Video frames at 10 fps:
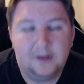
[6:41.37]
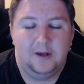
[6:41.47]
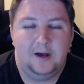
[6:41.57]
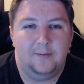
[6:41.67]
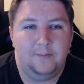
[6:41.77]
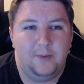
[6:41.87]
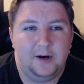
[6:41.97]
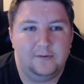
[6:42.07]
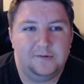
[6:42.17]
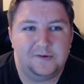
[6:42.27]

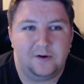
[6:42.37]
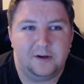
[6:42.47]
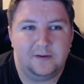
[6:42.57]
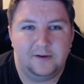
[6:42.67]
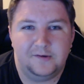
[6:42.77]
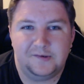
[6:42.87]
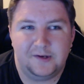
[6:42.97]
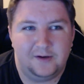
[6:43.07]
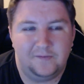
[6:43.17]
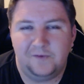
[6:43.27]
about starting this
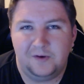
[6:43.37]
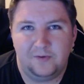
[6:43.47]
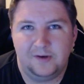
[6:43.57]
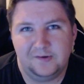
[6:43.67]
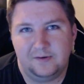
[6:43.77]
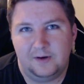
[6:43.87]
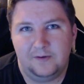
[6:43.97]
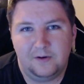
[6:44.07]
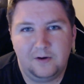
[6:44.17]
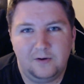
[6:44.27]
uh, fundraiser on
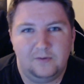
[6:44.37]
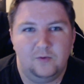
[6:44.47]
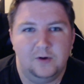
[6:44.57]
their own,